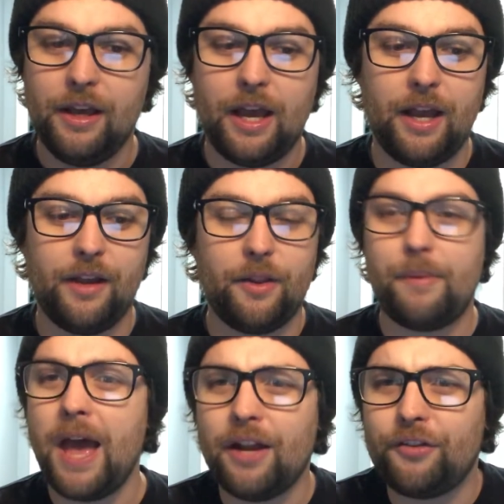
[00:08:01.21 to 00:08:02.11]
And the
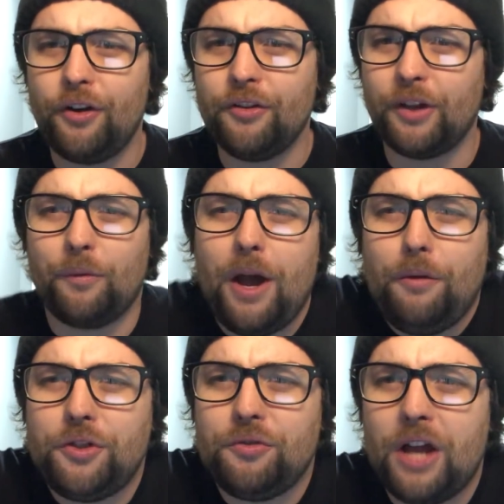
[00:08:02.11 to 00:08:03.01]
back turns, like, why
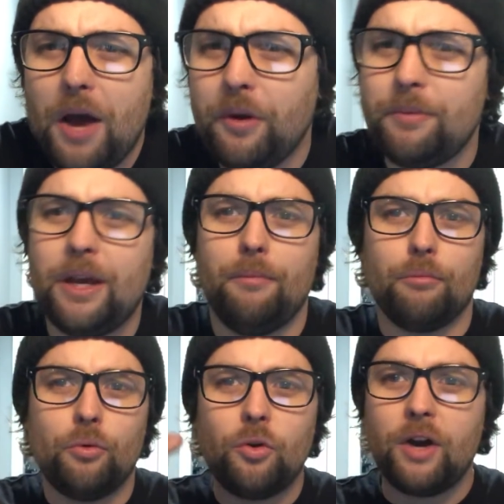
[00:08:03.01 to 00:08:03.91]
would you not want to be at
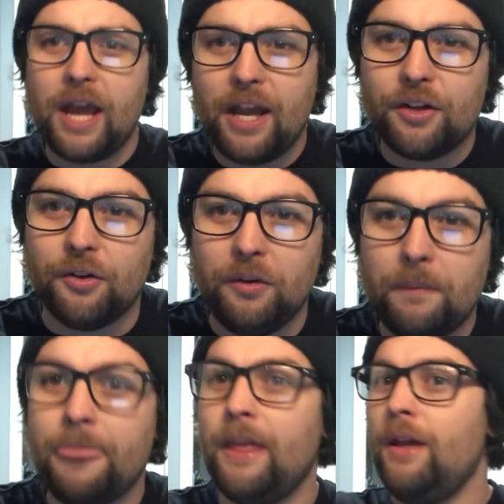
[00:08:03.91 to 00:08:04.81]
more angle,